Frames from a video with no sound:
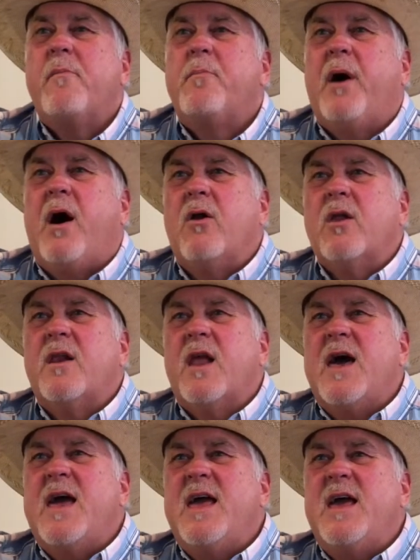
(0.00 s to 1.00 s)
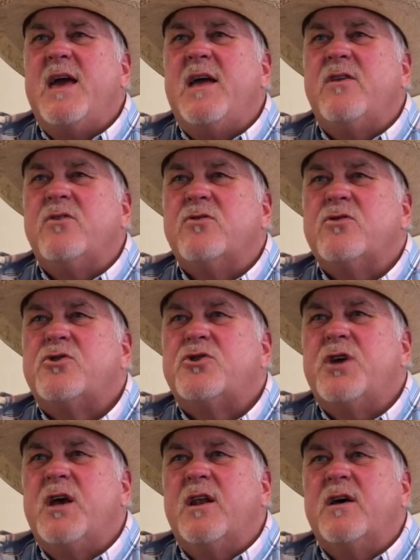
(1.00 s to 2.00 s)
Paula Lane,
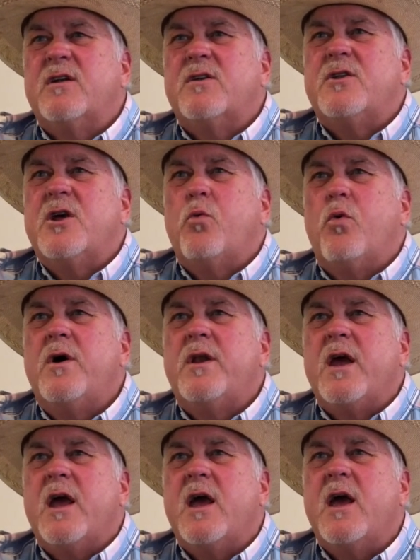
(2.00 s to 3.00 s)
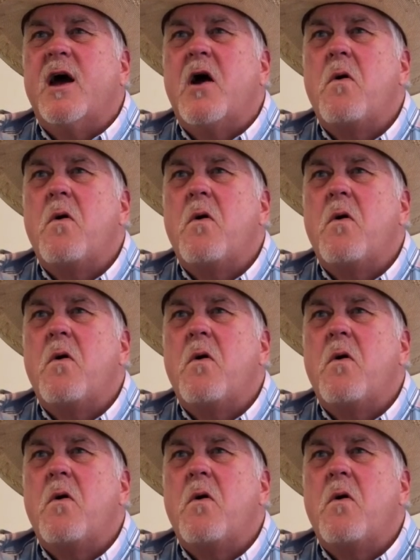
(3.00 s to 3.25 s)
Sheila DeWoody.